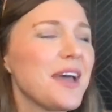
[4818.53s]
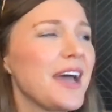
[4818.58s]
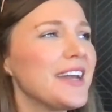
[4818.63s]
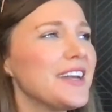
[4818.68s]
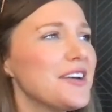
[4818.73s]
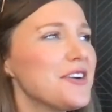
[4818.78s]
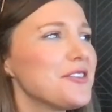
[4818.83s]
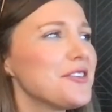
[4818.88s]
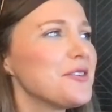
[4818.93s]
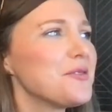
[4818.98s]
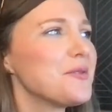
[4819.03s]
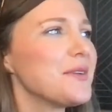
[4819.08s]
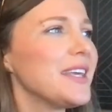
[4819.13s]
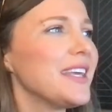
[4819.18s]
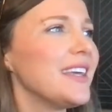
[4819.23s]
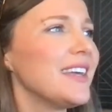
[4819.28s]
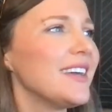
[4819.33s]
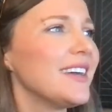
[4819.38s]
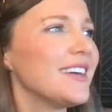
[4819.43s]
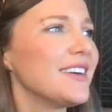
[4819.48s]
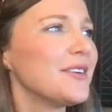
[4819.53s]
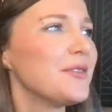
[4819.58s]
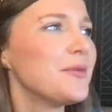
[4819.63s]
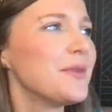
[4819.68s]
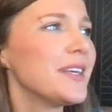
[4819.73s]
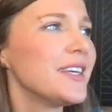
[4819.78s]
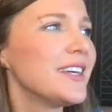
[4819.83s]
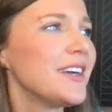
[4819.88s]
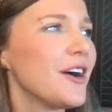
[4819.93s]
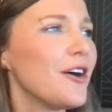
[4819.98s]
I know that
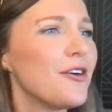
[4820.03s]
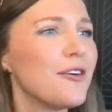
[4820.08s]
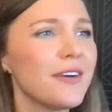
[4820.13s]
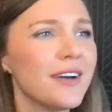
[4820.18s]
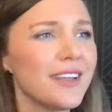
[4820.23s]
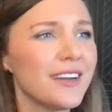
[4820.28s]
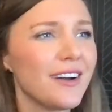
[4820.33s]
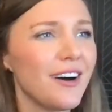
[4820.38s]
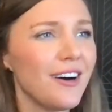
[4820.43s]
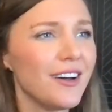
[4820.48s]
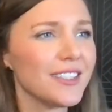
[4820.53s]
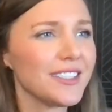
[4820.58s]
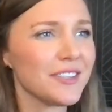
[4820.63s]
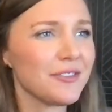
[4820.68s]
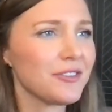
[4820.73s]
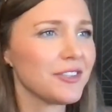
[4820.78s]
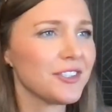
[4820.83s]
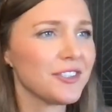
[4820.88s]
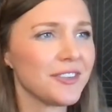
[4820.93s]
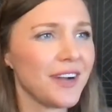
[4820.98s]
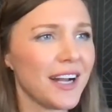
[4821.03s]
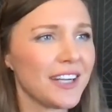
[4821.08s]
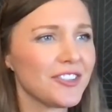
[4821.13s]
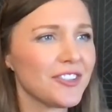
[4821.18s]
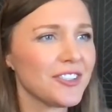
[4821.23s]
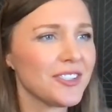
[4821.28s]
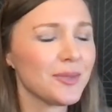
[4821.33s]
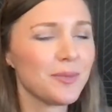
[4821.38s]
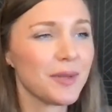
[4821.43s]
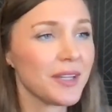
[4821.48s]
we go in all different directions,